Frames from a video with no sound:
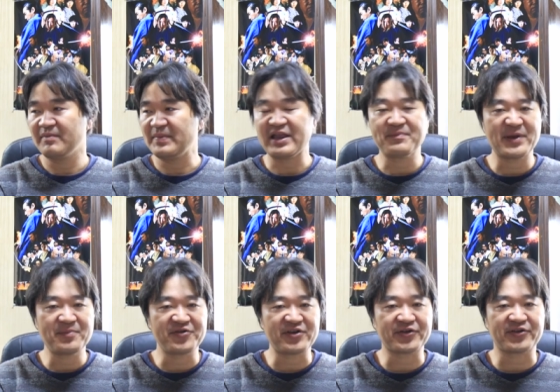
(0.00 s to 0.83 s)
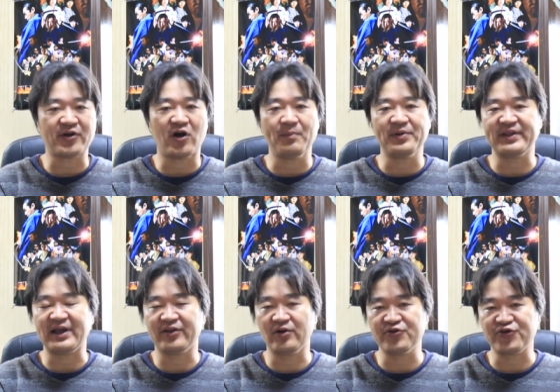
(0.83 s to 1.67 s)
many people just open their
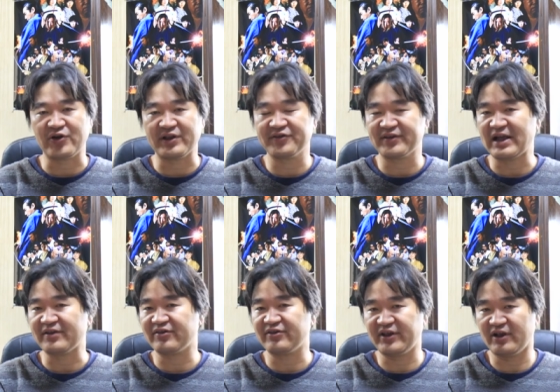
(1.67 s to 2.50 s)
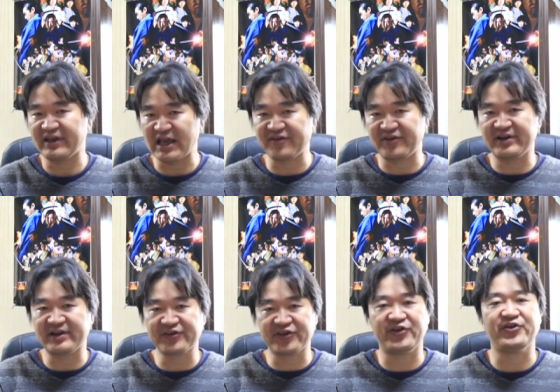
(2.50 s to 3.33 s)
dojo and start, you know, gathering the
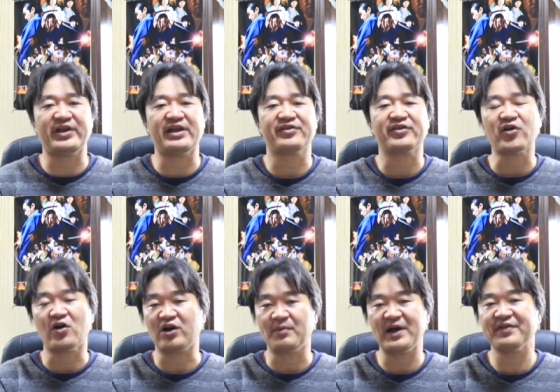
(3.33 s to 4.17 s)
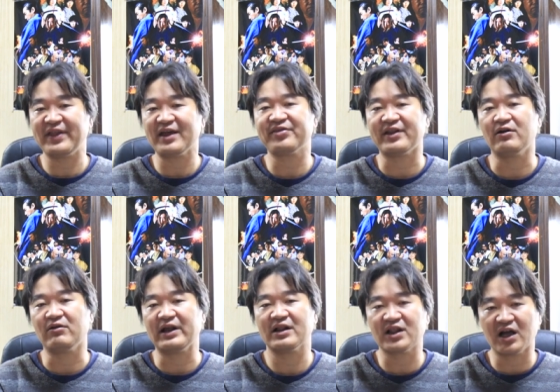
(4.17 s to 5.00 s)
students, talk about their
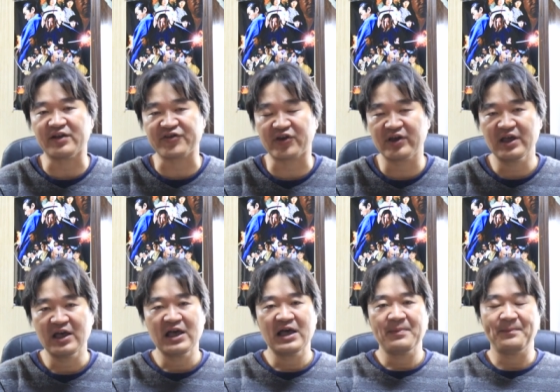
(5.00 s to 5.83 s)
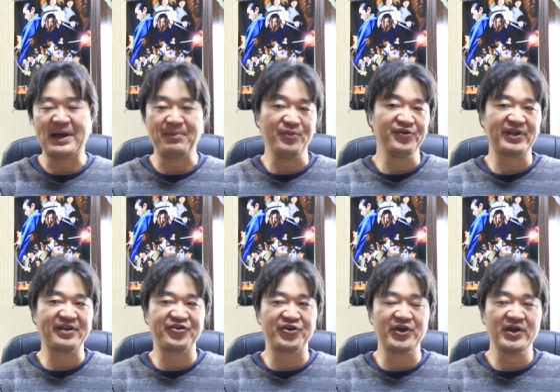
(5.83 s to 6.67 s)
theory and logic. But
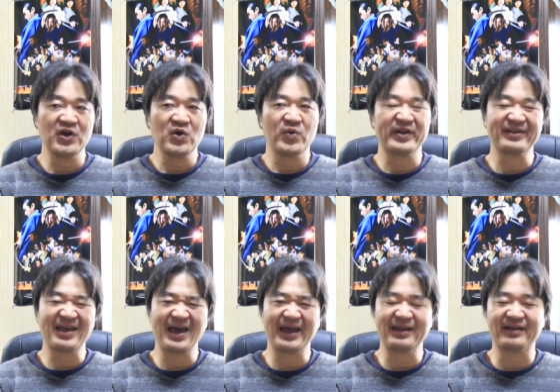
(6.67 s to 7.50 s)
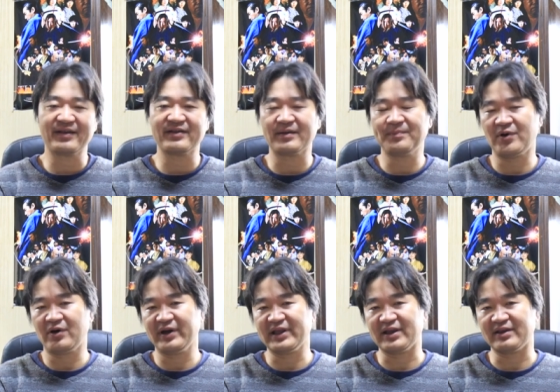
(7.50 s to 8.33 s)
Musashi was kind of
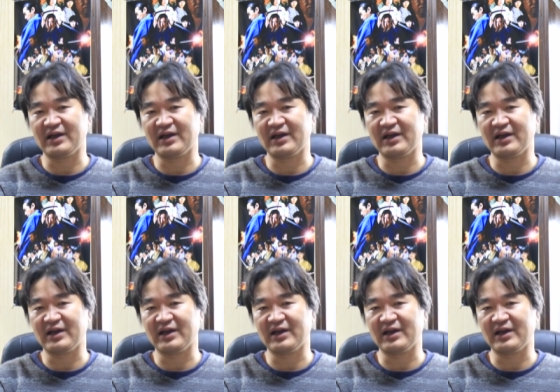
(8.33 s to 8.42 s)
disappointed